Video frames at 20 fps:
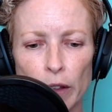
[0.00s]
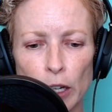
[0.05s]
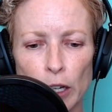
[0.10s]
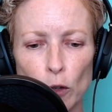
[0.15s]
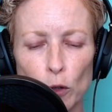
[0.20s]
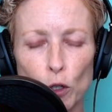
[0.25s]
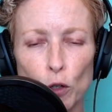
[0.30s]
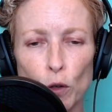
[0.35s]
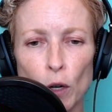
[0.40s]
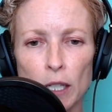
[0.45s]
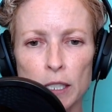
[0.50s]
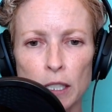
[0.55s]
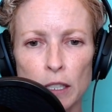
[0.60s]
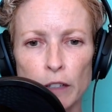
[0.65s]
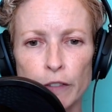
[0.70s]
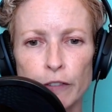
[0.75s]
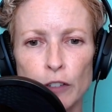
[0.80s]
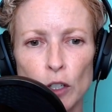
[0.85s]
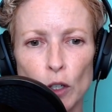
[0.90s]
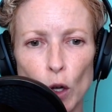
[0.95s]
crossing the
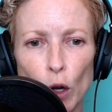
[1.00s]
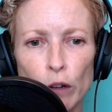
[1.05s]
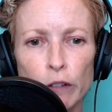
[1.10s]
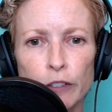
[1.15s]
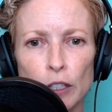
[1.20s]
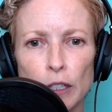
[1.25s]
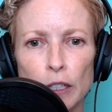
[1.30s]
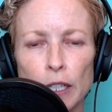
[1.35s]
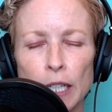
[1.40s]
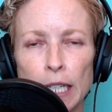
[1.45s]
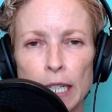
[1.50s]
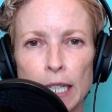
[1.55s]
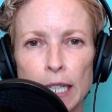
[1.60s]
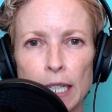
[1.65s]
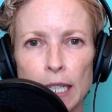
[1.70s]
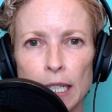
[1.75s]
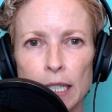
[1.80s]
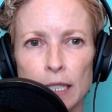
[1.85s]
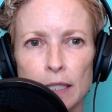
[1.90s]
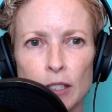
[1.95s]
foot over
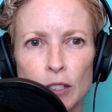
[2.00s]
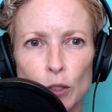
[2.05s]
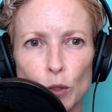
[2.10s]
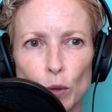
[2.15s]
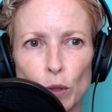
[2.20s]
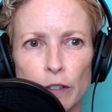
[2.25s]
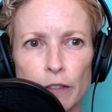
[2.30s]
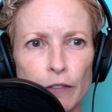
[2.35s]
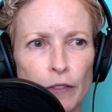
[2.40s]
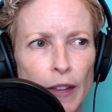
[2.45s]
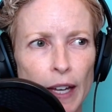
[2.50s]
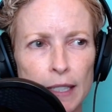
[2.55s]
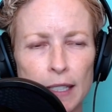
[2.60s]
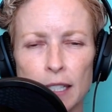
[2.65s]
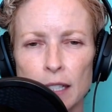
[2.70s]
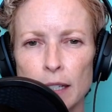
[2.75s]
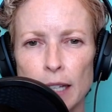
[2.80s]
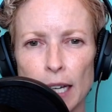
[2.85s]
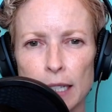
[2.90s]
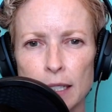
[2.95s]
is sort of,
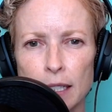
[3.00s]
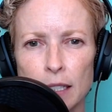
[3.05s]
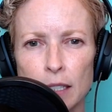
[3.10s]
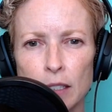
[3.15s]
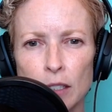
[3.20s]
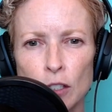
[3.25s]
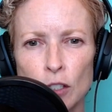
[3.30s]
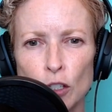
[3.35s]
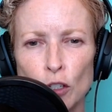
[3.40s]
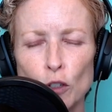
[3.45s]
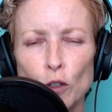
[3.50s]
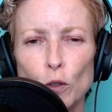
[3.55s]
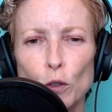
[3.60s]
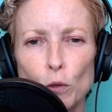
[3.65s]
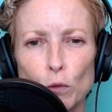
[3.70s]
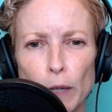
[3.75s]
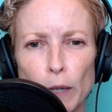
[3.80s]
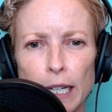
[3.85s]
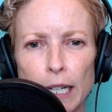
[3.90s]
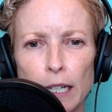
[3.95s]
that's too
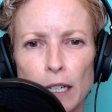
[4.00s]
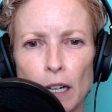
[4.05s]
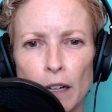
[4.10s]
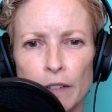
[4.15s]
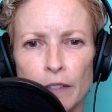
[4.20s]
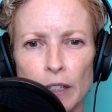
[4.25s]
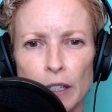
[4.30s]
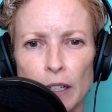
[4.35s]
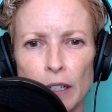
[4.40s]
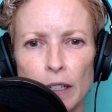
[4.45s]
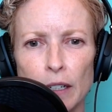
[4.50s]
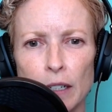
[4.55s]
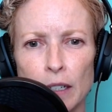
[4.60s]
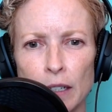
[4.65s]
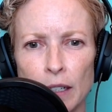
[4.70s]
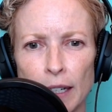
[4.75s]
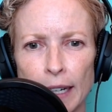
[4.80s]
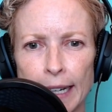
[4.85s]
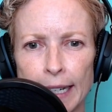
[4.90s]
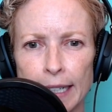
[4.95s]
great of a
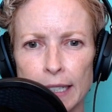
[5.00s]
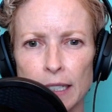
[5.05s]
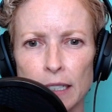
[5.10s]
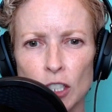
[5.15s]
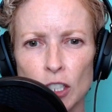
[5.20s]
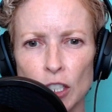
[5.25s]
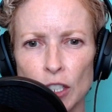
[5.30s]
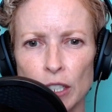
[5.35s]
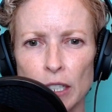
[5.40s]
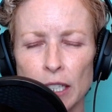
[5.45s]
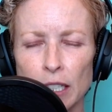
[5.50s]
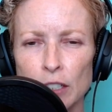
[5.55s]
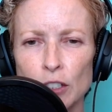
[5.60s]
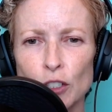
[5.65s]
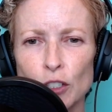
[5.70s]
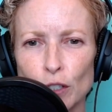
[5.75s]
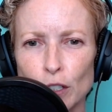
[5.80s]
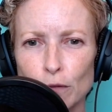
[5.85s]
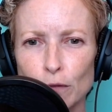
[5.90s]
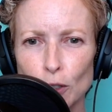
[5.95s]
adduction,
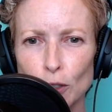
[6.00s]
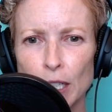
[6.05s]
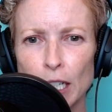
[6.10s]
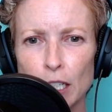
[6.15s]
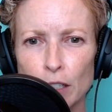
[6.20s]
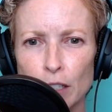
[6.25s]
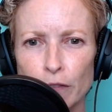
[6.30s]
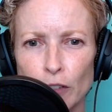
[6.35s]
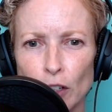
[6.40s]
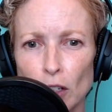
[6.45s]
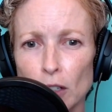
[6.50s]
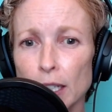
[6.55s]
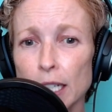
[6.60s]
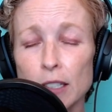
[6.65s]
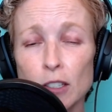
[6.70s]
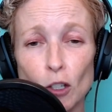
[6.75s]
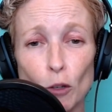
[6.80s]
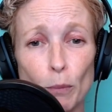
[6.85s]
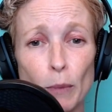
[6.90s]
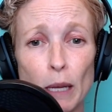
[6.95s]
internal rotation for their leg.
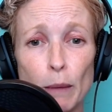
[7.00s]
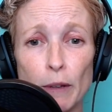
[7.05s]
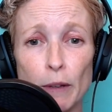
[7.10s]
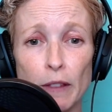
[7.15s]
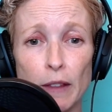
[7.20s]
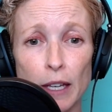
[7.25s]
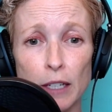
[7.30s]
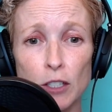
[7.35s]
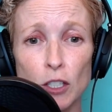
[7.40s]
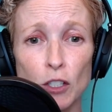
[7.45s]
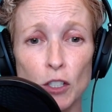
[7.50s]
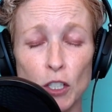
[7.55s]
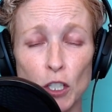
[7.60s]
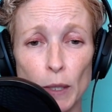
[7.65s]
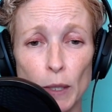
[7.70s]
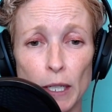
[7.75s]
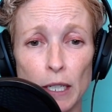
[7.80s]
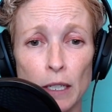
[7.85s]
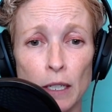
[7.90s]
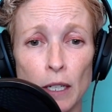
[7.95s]
So maybe they just do
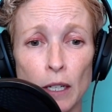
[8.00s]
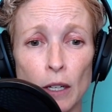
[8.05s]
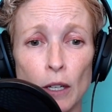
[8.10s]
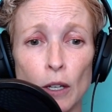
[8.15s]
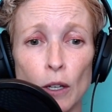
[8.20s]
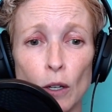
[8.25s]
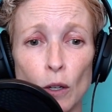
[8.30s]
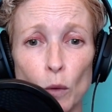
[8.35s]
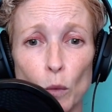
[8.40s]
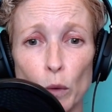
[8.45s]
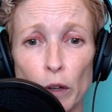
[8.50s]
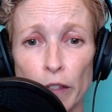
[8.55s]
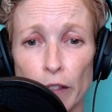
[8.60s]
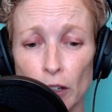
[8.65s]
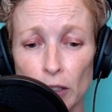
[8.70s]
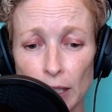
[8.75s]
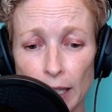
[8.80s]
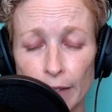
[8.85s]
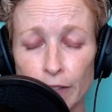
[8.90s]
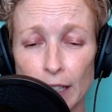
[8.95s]
it with their
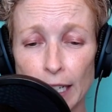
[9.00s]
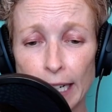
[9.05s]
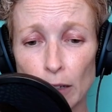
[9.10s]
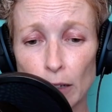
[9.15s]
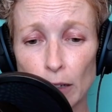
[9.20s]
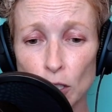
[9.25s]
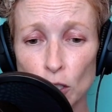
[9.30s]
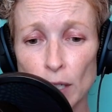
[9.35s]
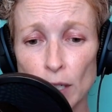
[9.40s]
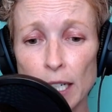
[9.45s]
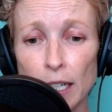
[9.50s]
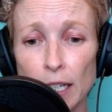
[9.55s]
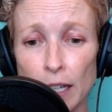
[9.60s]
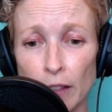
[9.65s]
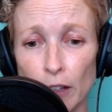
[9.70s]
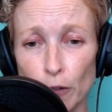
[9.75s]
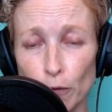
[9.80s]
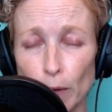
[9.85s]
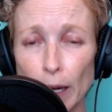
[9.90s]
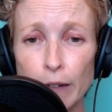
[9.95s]
left leg out straight and
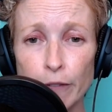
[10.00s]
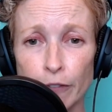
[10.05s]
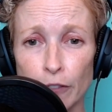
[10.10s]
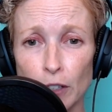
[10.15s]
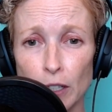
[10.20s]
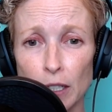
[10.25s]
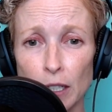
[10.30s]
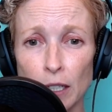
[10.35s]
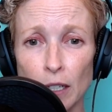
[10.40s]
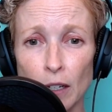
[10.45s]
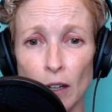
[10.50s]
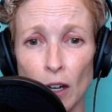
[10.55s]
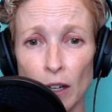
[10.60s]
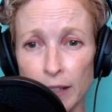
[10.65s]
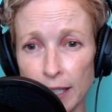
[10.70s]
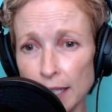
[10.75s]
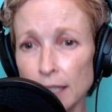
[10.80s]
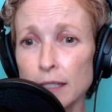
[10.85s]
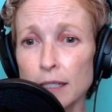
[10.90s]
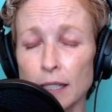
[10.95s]
their right foot on
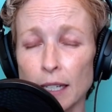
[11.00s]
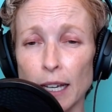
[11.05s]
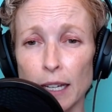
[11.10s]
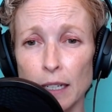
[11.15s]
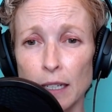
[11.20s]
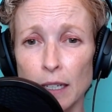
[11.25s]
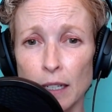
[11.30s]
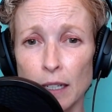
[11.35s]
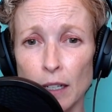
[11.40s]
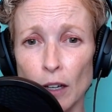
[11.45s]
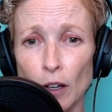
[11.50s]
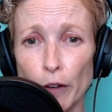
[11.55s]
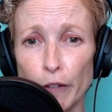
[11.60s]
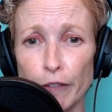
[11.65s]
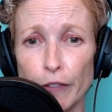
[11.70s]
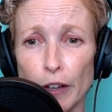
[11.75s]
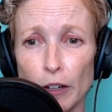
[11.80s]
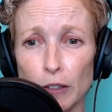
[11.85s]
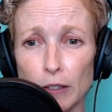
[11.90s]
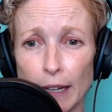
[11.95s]
the inside
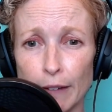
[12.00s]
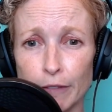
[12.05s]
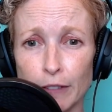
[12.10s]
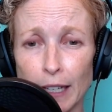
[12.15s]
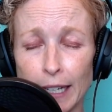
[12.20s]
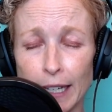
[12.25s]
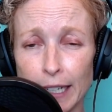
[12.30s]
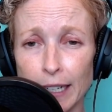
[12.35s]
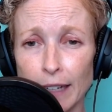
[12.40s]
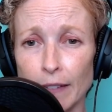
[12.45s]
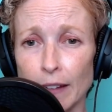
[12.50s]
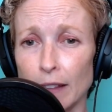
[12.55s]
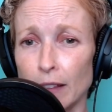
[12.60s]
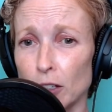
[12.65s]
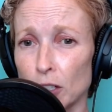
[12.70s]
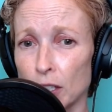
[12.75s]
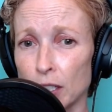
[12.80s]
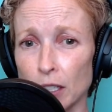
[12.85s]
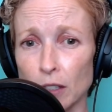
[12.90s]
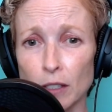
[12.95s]
of their left leg. And then
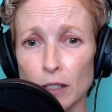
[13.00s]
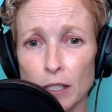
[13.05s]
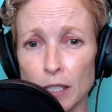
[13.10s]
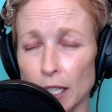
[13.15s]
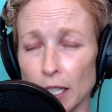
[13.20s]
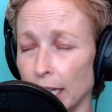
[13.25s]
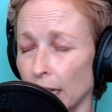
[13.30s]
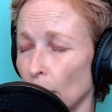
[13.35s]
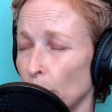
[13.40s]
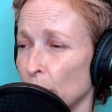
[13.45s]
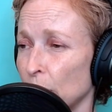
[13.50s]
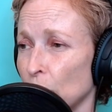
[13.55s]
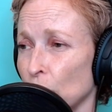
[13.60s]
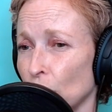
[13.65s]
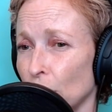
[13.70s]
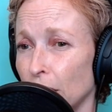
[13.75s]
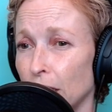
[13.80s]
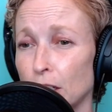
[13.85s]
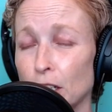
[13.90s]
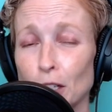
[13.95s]
they're still sitting up and
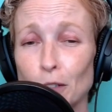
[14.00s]
turning to the